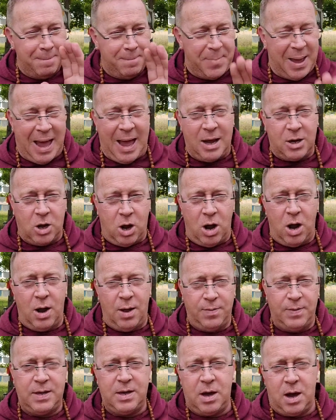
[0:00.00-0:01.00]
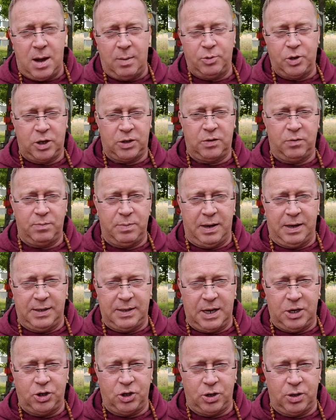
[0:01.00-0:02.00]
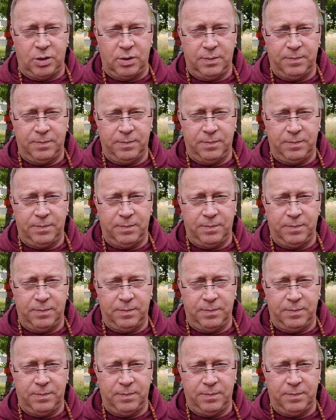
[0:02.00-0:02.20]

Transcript: back on the object of meditation.